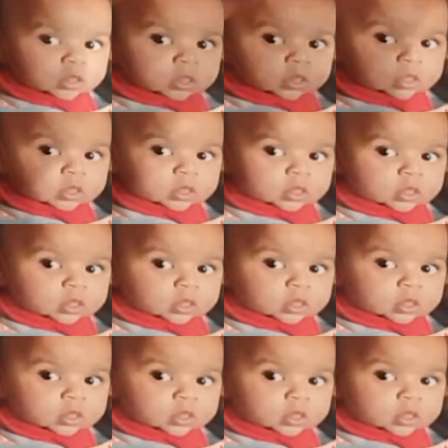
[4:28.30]

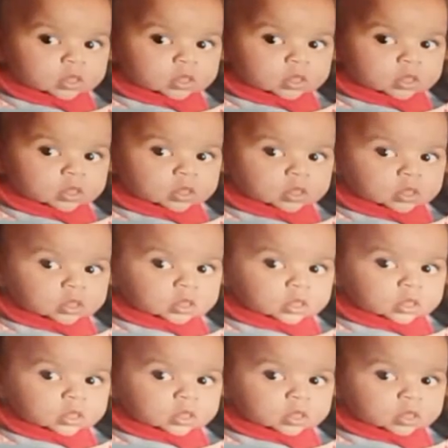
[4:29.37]

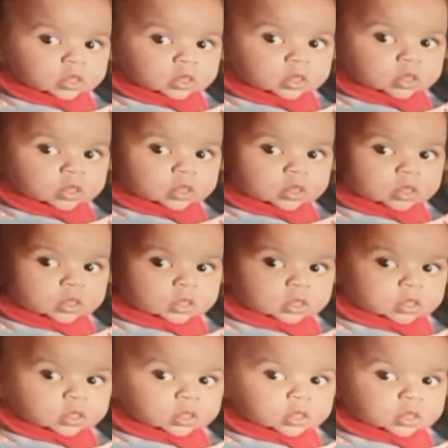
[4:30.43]

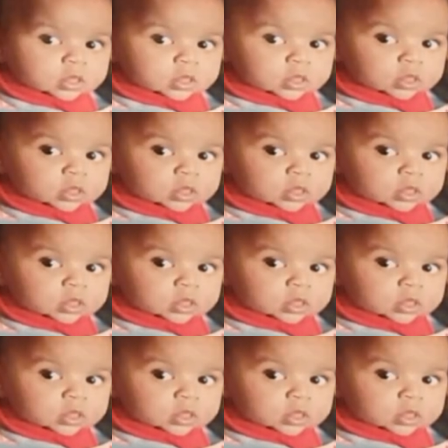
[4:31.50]
Nobody speaks.